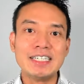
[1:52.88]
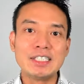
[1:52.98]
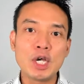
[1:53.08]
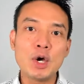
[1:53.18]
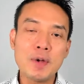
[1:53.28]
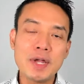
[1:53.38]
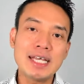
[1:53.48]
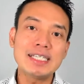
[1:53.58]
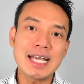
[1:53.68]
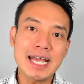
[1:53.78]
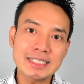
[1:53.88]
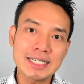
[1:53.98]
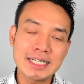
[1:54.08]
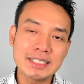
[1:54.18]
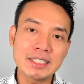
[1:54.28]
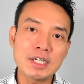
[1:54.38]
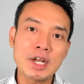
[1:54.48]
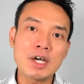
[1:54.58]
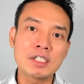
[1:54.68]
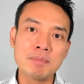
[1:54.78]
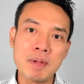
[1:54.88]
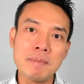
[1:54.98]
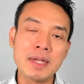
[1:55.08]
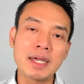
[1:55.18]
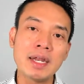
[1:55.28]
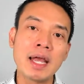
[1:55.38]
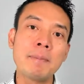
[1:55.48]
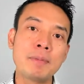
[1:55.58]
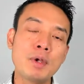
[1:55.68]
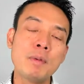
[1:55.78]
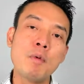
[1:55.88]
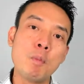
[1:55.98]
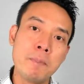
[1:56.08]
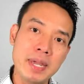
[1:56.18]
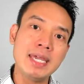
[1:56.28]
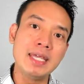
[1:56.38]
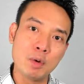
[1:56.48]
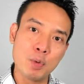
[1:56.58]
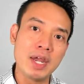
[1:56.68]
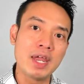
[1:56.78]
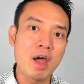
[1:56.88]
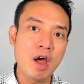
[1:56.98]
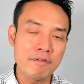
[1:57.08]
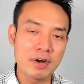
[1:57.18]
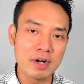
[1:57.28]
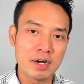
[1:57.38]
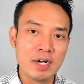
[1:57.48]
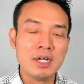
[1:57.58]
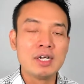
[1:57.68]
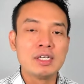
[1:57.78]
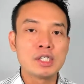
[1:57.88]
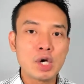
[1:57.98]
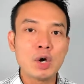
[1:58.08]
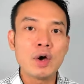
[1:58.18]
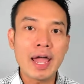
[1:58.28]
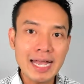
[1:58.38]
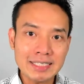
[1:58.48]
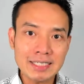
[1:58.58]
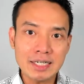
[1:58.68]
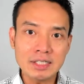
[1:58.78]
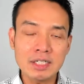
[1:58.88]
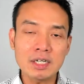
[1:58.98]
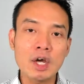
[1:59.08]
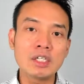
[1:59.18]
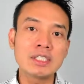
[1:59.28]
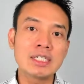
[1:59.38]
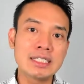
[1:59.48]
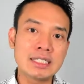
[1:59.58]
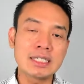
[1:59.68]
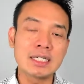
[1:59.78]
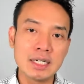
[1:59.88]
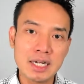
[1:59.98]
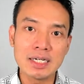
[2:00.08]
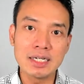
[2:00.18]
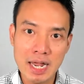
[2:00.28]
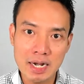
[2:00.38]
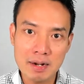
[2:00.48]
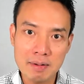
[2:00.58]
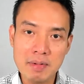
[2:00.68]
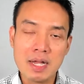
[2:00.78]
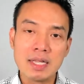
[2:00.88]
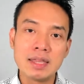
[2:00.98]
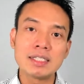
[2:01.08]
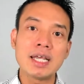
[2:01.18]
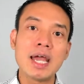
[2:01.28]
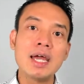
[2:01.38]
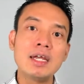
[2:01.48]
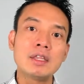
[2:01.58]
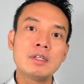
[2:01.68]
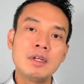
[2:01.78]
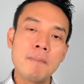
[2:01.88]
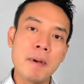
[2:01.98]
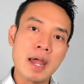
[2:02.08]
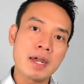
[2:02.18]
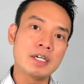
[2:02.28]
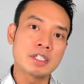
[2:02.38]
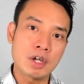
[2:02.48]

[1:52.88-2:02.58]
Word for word: So with this escalation clause, maybe can help you be the winning offer. So escalation clause, it's an addendum that's added to the buyer's